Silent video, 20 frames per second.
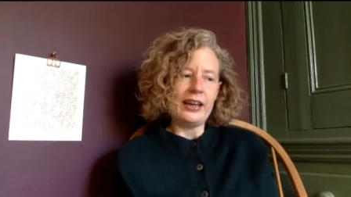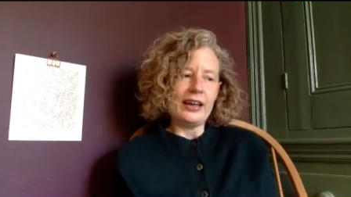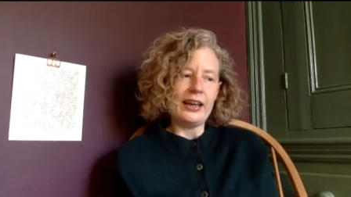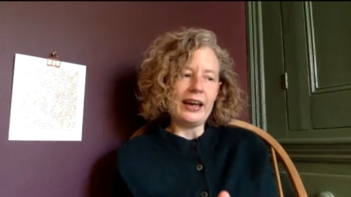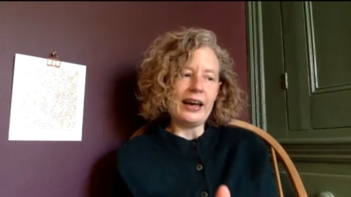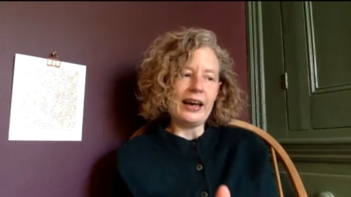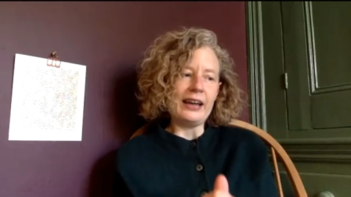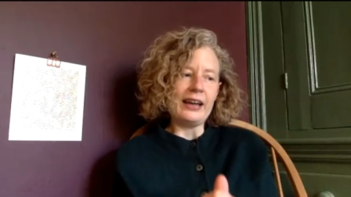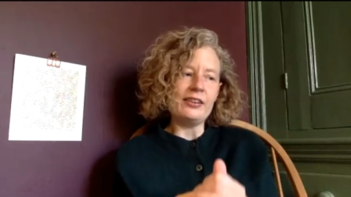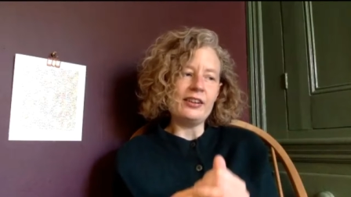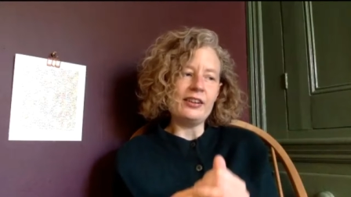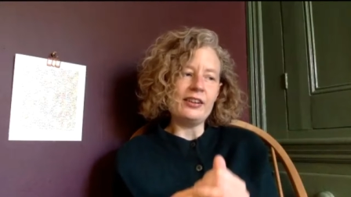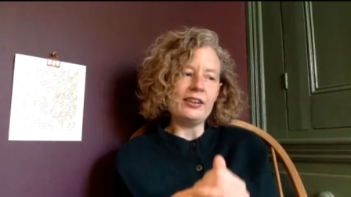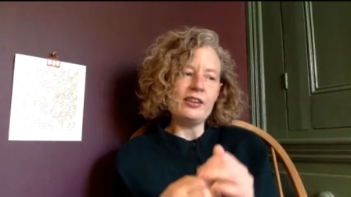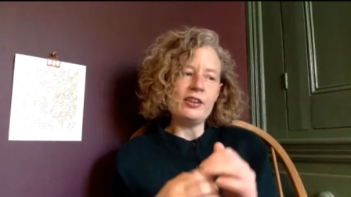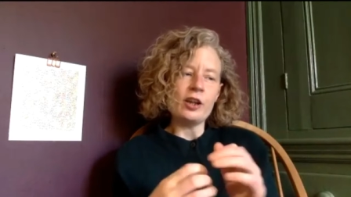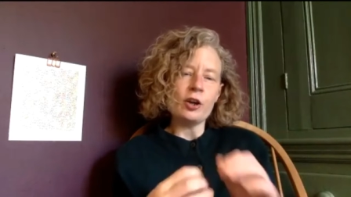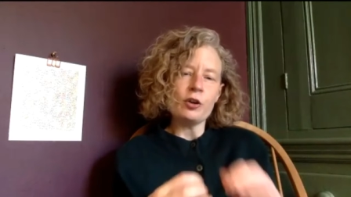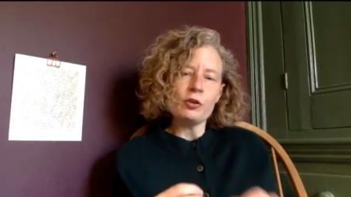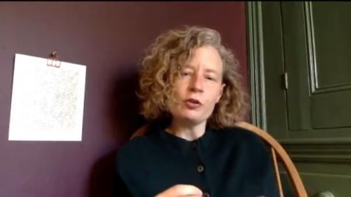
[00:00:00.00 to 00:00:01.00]
And it
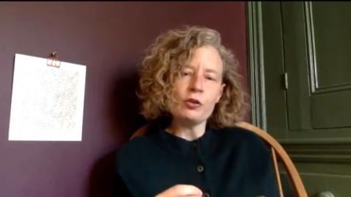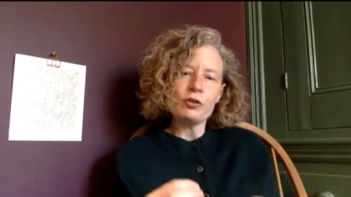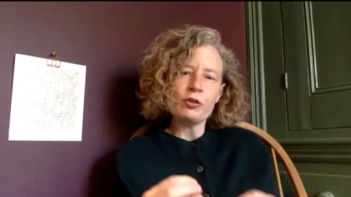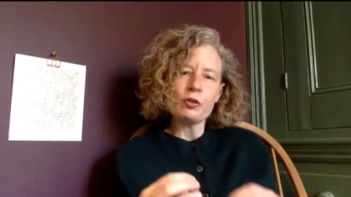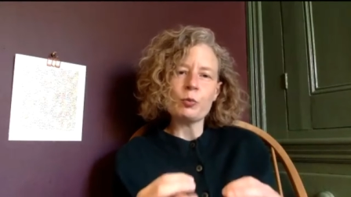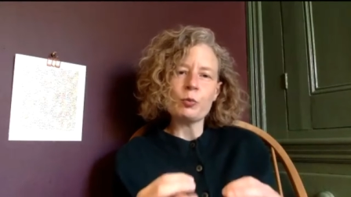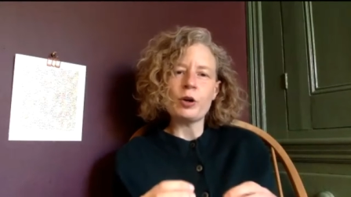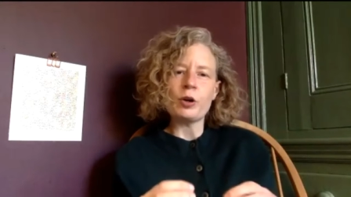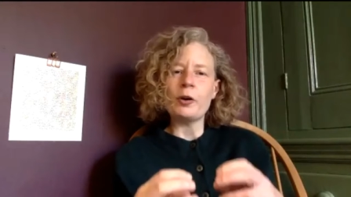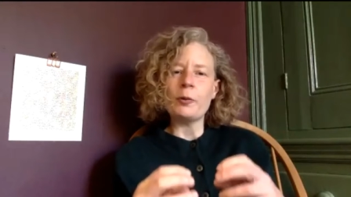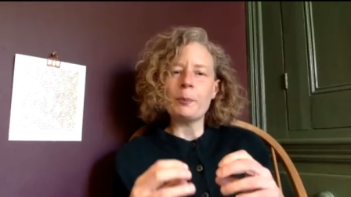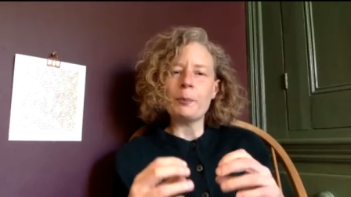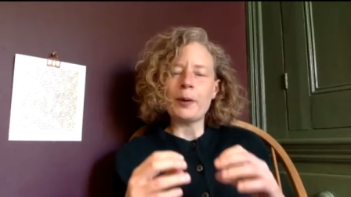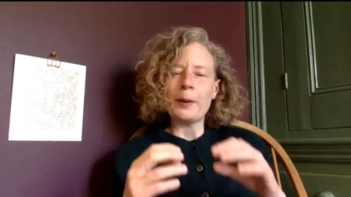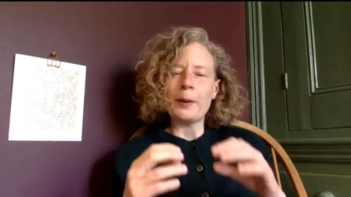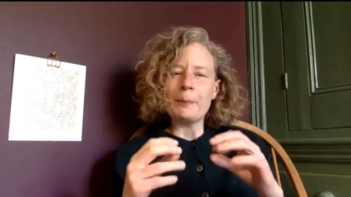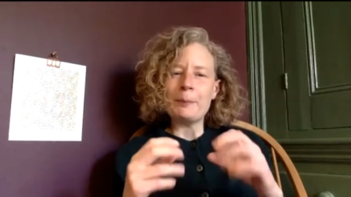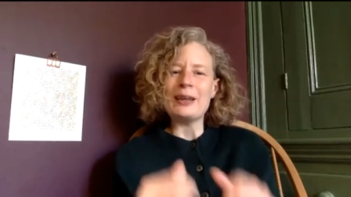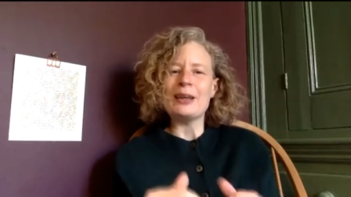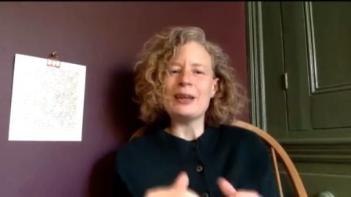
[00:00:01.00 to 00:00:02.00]
knows the world
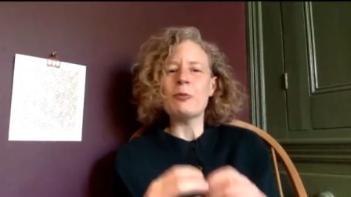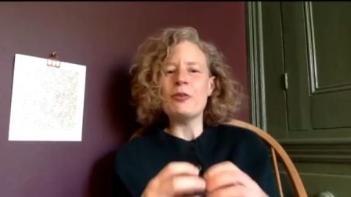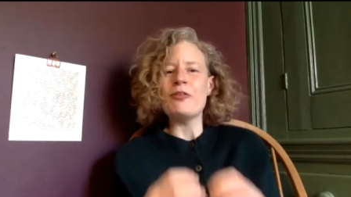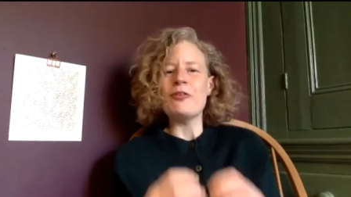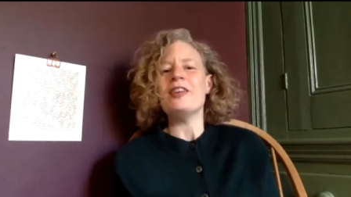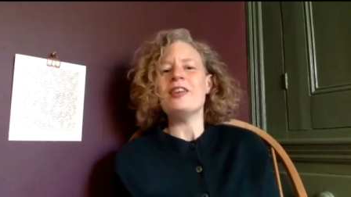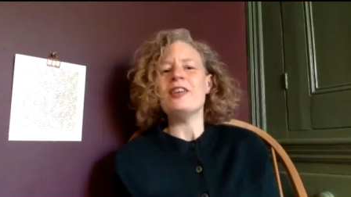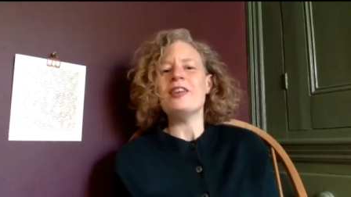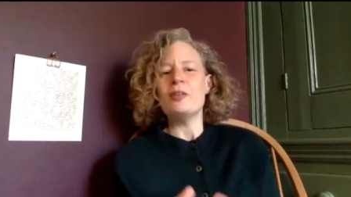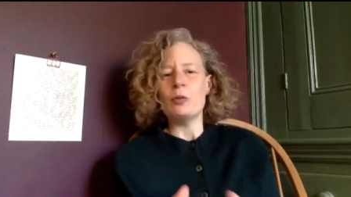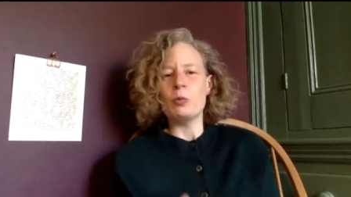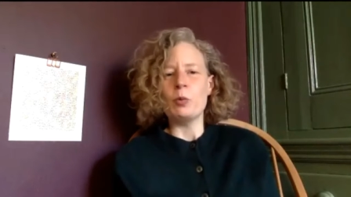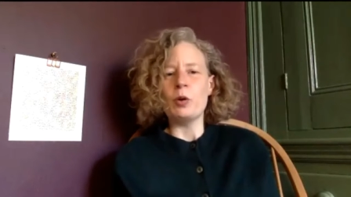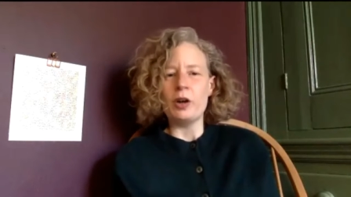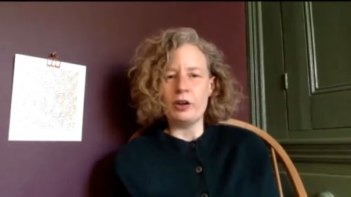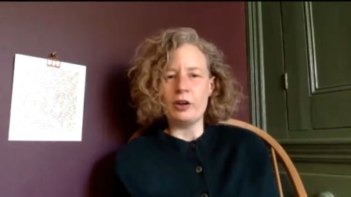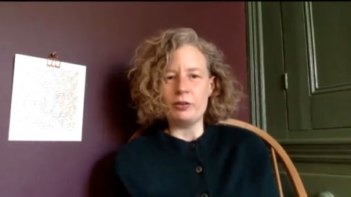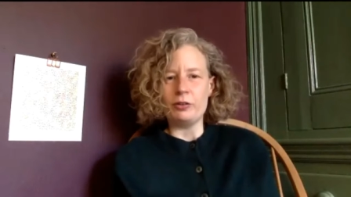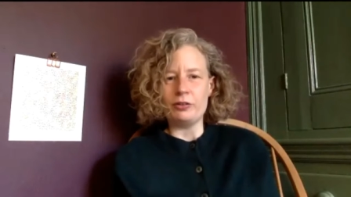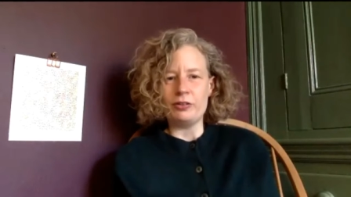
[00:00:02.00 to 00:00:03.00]
by being within the
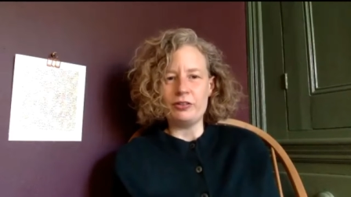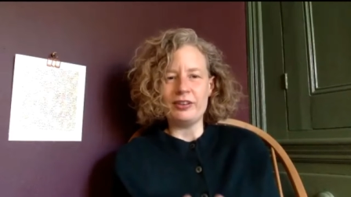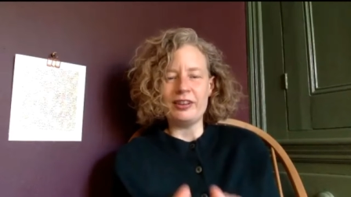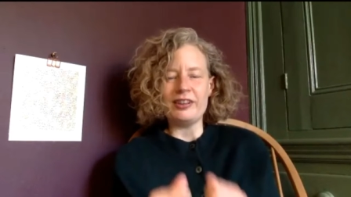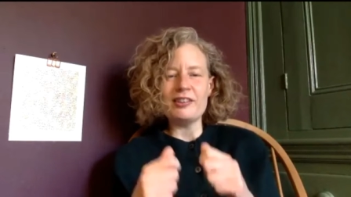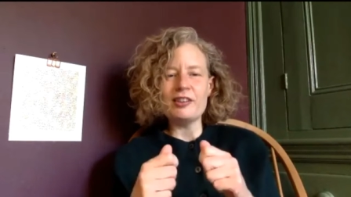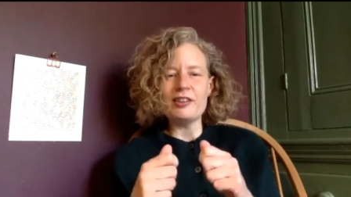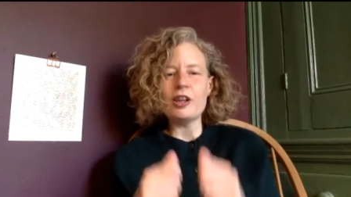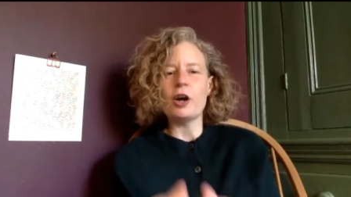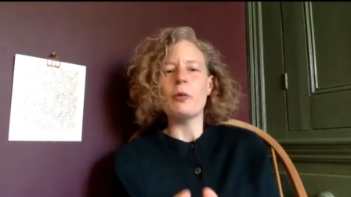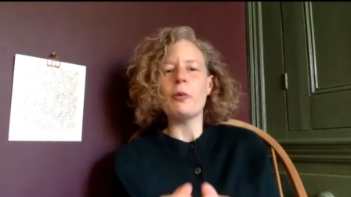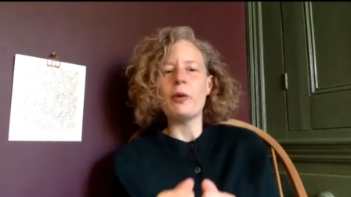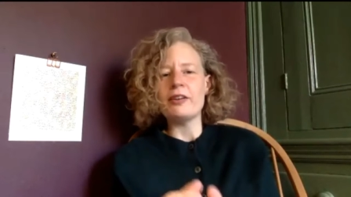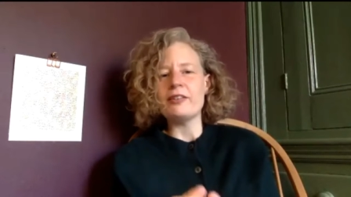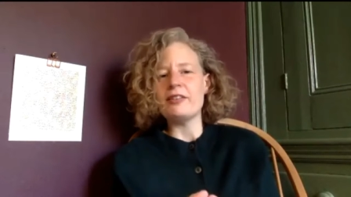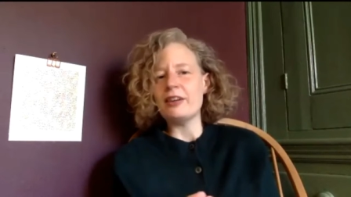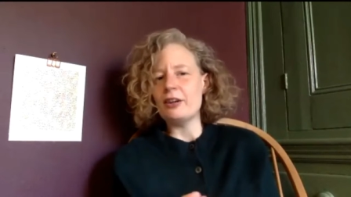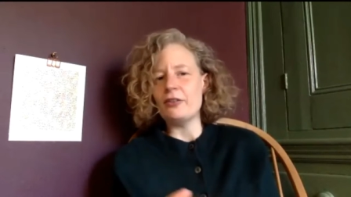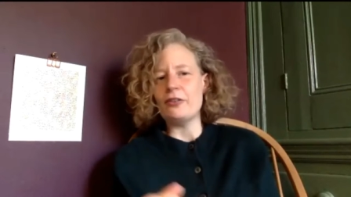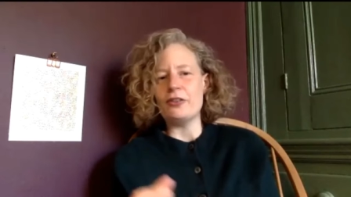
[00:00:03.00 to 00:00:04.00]
world. So there's no
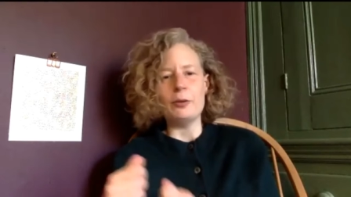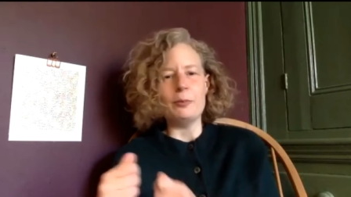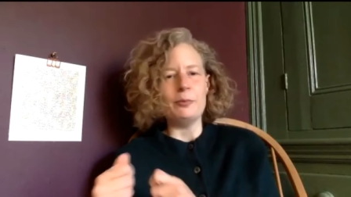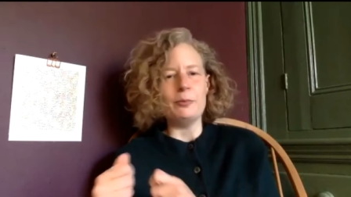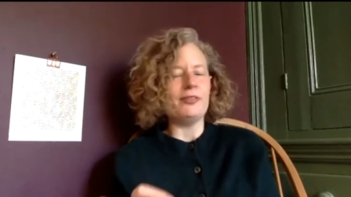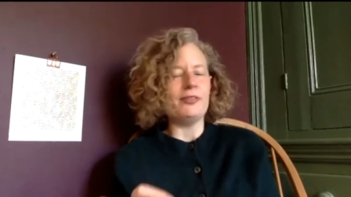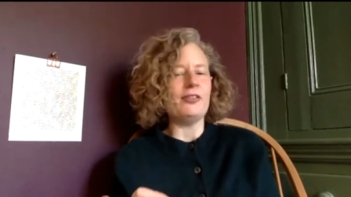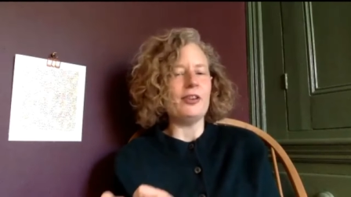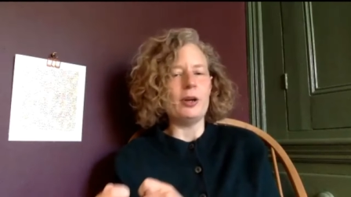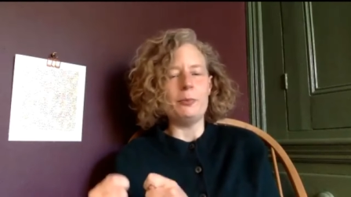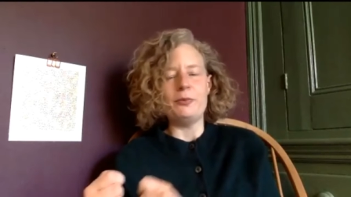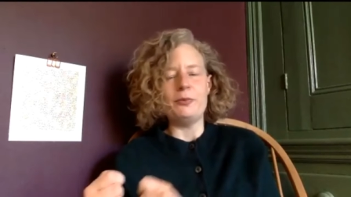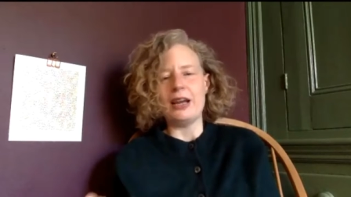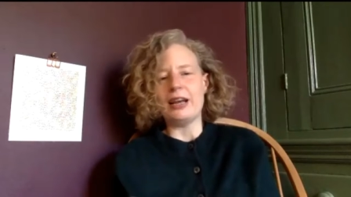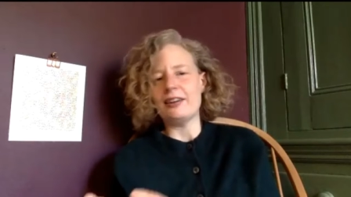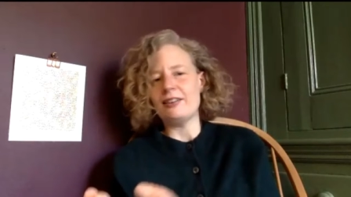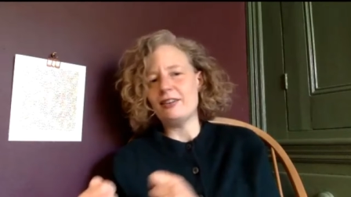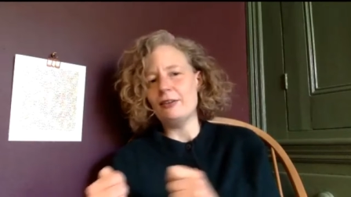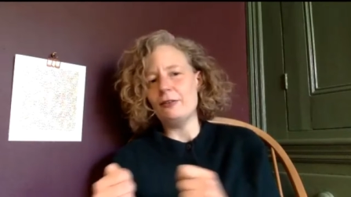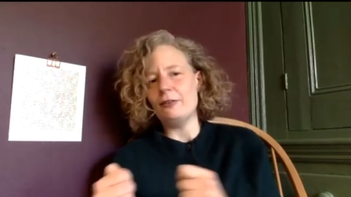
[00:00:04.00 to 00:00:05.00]
idea of an
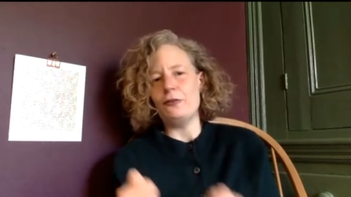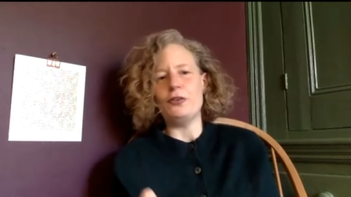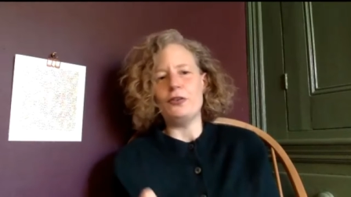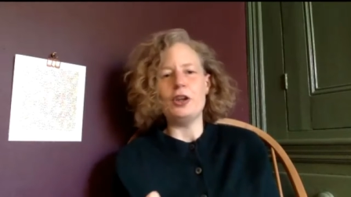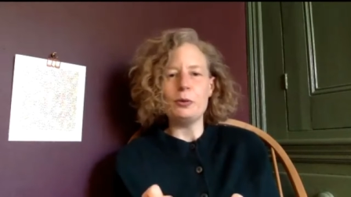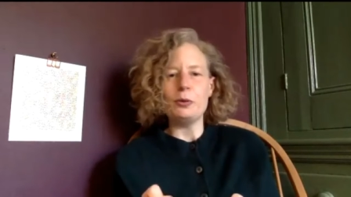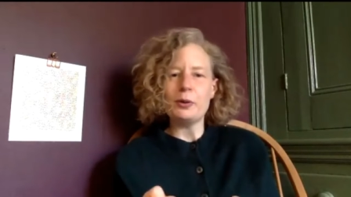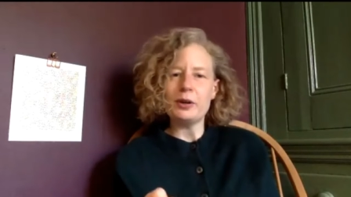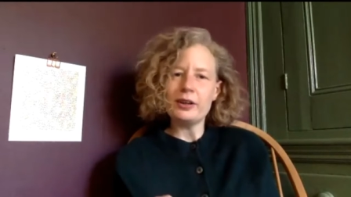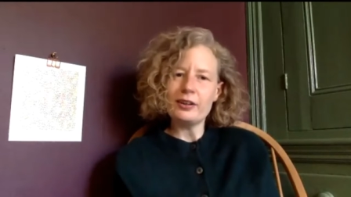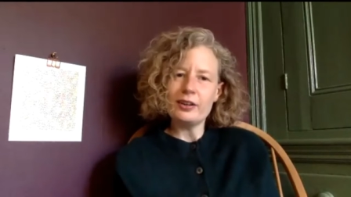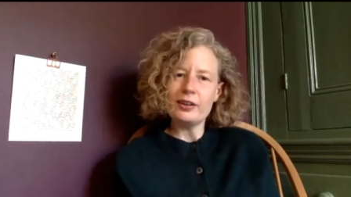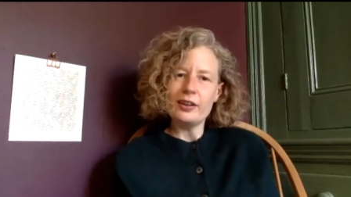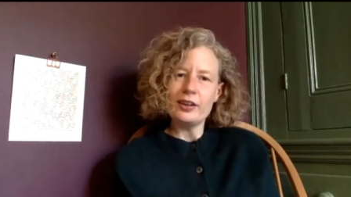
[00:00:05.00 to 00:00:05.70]
objective viewer